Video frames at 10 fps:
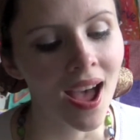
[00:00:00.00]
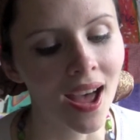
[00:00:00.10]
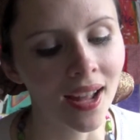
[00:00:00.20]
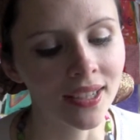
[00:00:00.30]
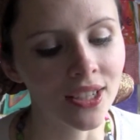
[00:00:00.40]

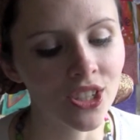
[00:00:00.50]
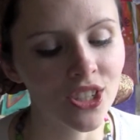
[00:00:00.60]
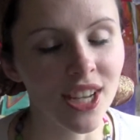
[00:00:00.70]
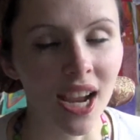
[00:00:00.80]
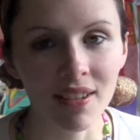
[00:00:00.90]
and
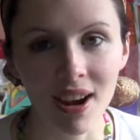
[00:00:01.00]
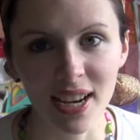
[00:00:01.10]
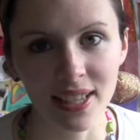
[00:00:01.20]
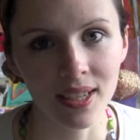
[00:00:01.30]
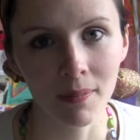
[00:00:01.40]

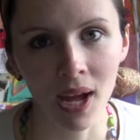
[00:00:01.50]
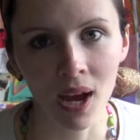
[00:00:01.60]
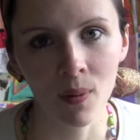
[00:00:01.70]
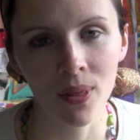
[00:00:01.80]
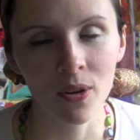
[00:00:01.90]
decorated it
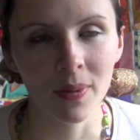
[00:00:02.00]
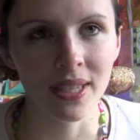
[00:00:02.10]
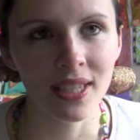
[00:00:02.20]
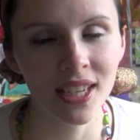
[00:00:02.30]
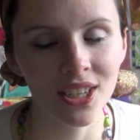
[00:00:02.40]
somehow, whether it be
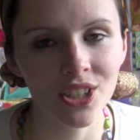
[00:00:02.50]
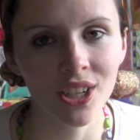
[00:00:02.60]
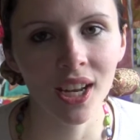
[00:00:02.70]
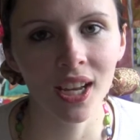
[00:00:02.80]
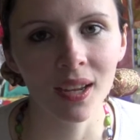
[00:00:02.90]

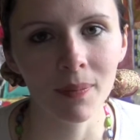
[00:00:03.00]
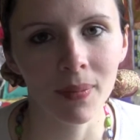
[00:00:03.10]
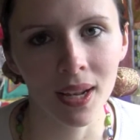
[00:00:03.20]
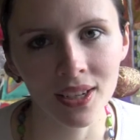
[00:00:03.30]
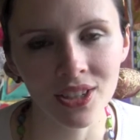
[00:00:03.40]
stitching,
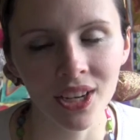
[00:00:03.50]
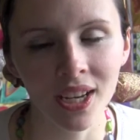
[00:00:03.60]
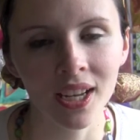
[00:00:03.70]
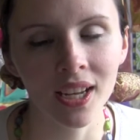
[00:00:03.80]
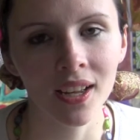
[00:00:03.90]

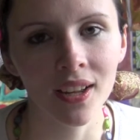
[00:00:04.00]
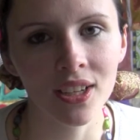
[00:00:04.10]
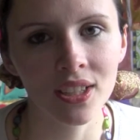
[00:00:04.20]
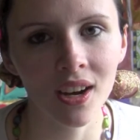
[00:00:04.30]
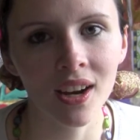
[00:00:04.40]
embellishing,
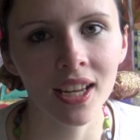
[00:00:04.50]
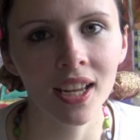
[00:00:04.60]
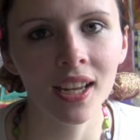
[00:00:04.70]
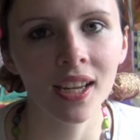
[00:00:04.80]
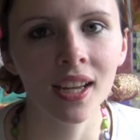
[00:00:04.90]

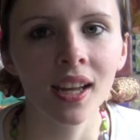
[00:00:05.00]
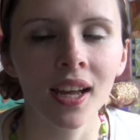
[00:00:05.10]
dyeing,